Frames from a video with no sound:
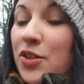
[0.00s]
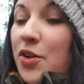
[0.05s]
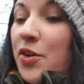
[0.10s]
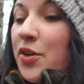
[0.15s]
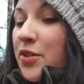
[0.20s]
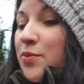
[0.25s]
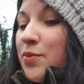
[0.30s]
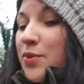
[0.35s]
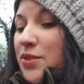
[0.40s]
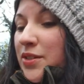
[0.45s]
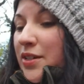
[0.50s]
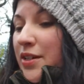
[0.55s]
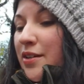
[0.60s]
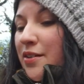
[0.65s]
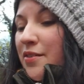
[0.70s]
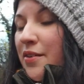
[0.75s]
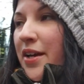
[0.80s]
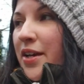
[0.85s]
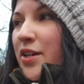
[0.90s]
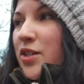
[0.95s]
Christmas
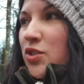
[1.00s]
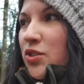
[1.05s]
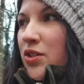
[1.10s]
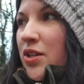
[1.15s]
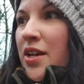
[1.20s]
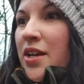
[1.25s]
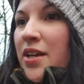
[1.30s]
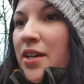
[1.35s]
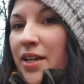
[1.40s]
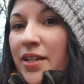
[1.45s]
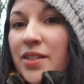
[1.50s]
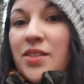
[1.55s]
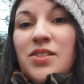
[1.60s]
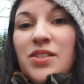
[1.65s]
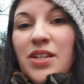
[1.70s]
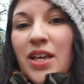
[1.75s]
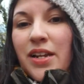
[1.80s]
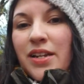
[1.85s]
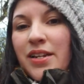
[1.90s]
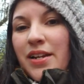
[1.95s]
decoration? It's
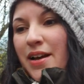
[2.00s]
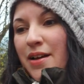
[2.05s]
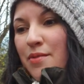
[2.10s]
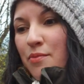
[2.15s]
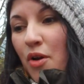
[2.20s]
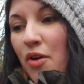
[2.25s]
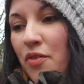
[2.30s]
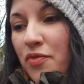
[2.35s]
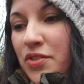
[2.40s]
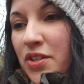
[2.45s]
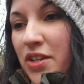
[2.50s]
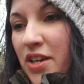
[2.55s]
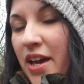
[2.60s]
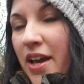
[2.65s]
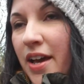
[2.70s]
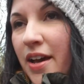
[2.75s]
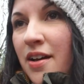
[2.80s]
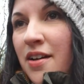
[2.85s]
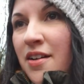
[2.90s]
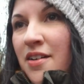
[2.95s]
the time of the
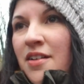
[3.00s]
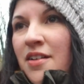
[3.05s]
year